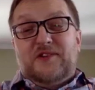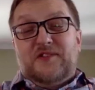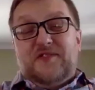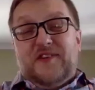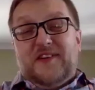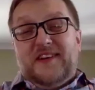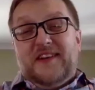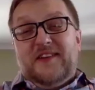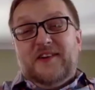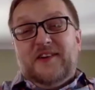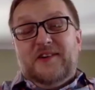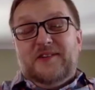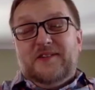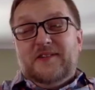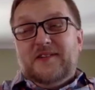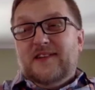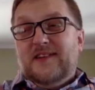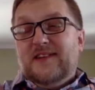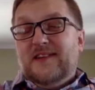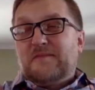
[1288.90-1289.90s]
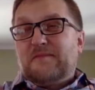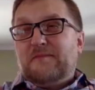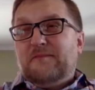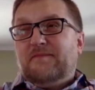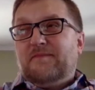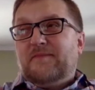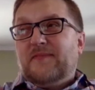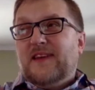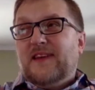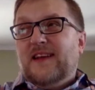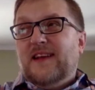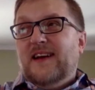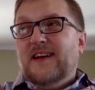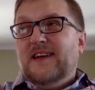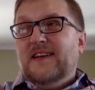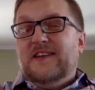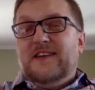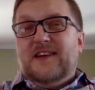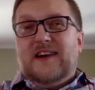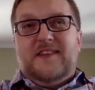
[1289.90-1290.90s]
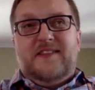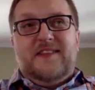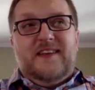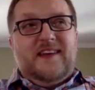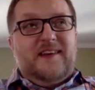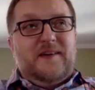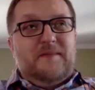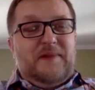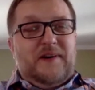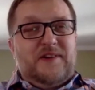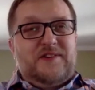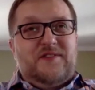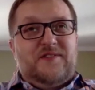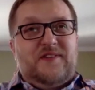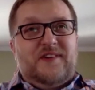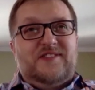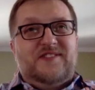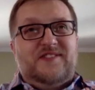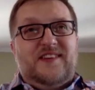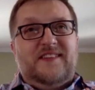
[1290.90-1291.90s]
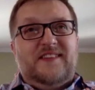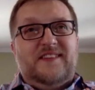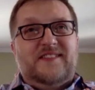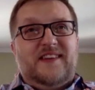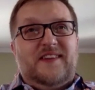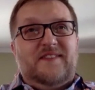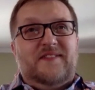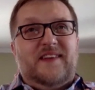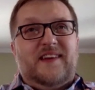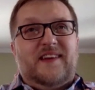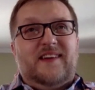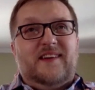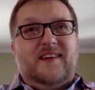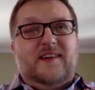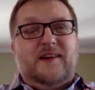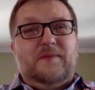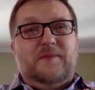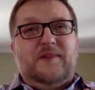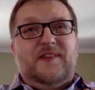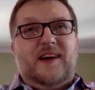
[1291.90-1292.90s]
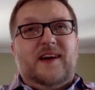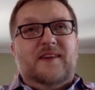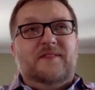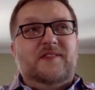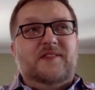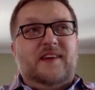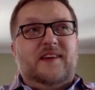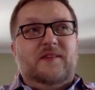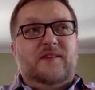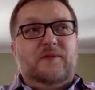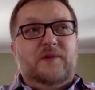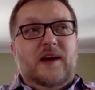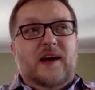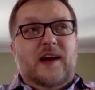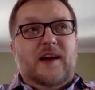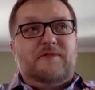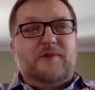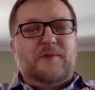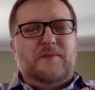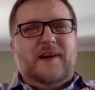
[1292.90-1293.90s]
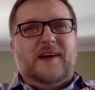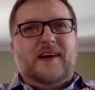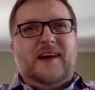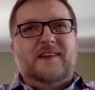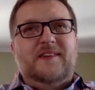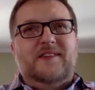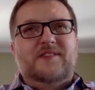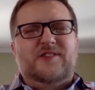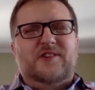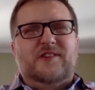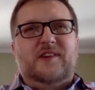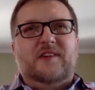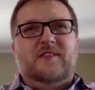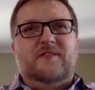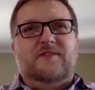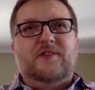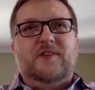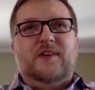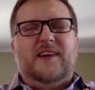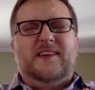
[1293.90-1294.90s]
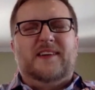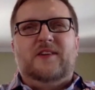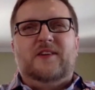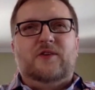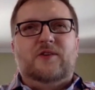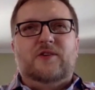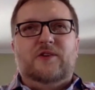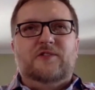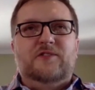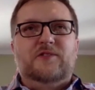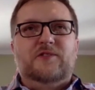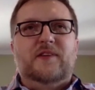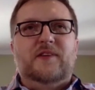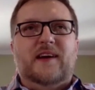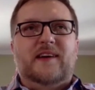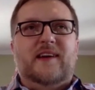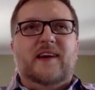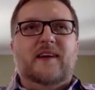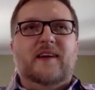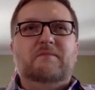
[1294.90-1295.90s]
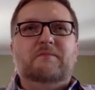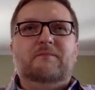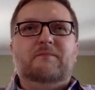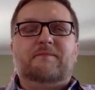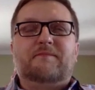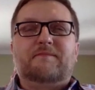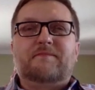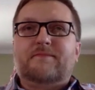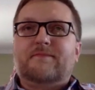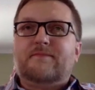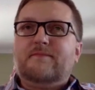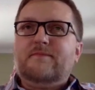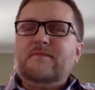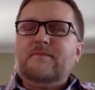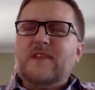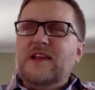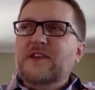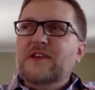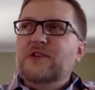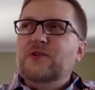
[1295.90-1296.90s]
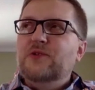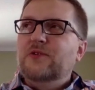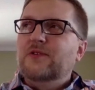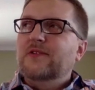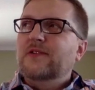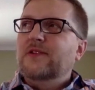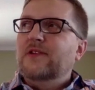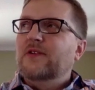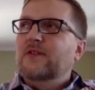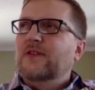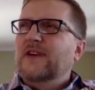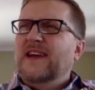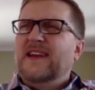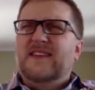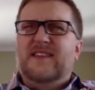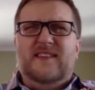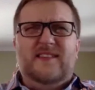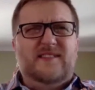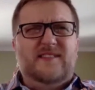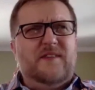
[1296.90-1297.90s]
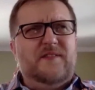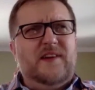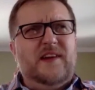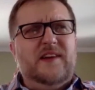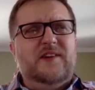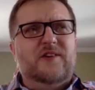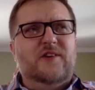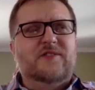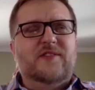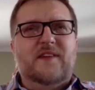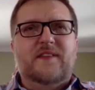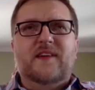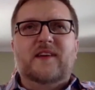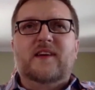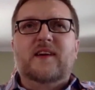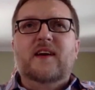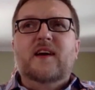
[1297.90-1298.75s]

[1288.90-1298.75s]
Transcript: funny though, I think a bunch of us said the same thing a couple of times. Like after being on the circuit for close to a decade, 7-8 years, I think,